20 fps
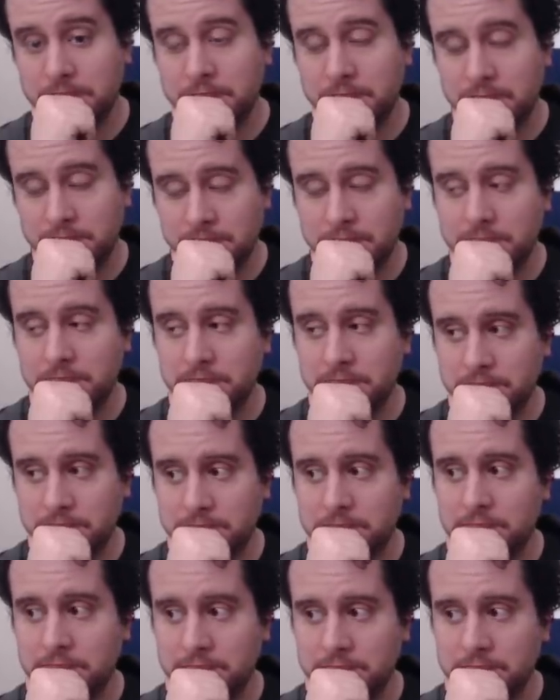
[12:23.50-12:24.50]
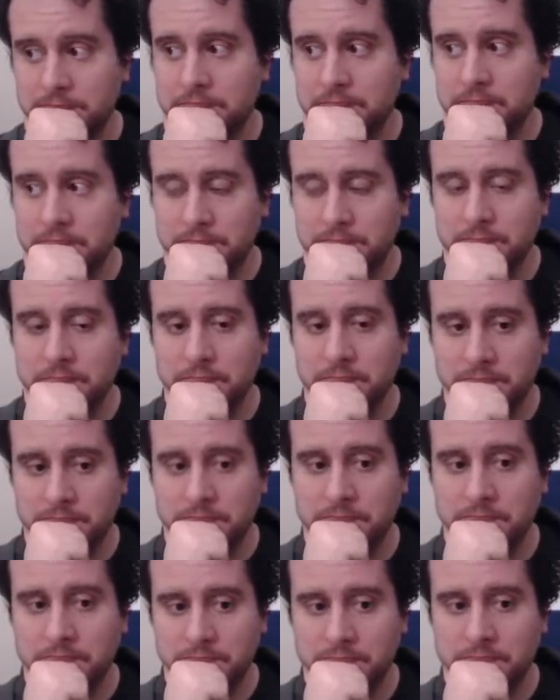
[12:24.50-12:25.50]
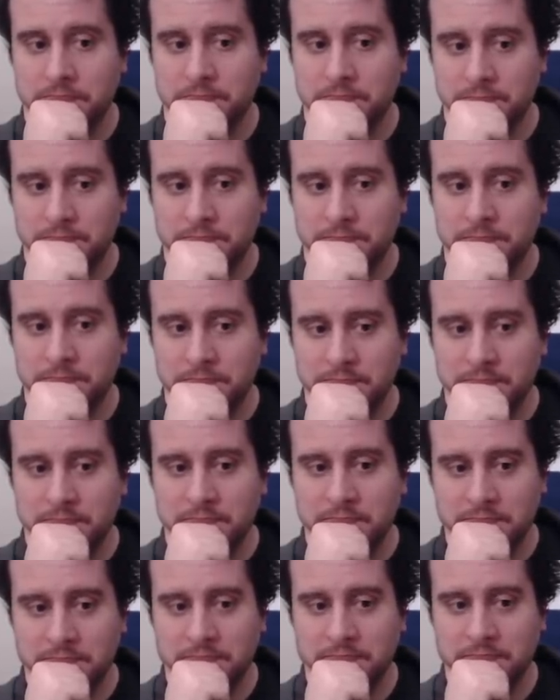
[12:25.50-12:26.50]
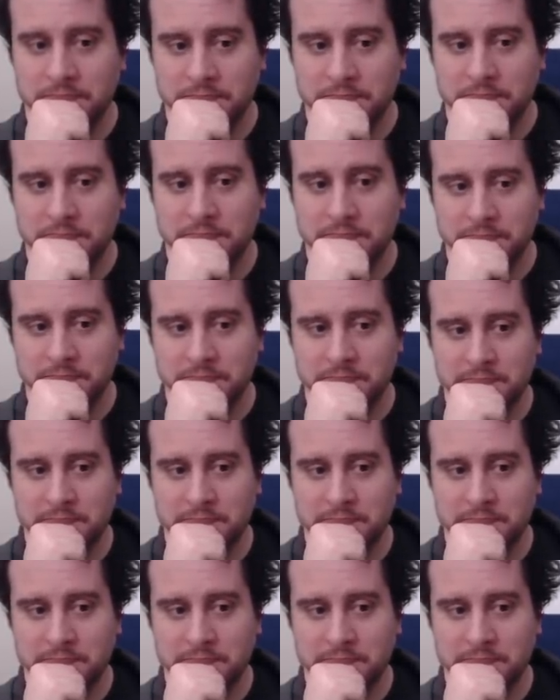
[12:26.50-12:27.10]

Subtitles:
Nothing is said.